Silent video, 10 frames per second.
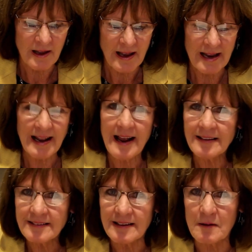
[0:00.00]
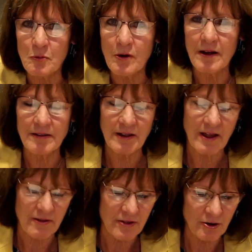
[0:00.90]
and ask them what
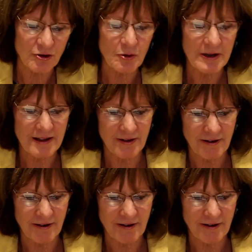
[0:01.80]
they're doing in their